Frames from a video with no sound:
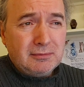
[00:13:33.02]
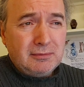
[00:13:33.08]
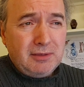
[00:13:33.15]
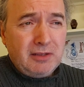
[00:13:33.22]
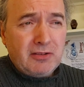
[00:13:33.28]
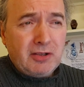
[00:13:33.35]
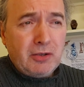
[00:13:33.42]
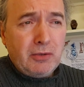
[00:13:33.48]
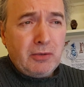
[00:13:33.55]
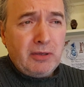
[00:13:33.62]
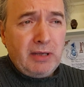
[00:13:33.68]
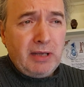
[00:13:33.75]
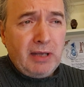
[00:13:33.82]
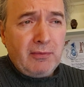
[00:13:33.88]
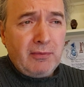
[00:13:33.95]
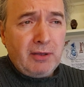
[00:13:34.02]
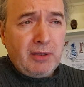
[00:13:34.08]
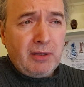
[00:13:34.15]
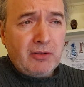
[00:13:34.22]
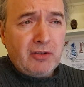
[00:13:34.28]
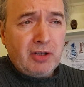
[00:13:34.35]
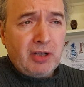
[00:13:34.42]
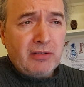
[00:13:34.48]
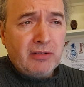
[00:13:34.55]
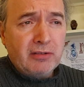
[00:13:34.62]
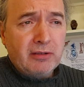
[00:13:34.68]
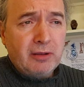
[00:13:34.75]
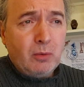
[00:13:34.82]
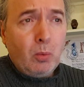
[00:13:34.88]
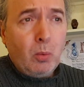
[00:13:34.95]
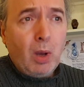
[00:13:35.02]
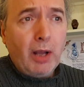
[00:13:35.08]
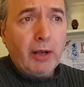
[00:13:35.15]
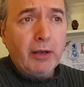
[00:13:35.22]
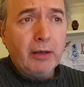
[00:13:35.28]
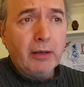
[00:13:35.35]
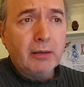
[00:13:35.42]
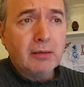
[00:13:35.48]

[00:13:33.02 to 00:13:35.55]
There's only ever just the one,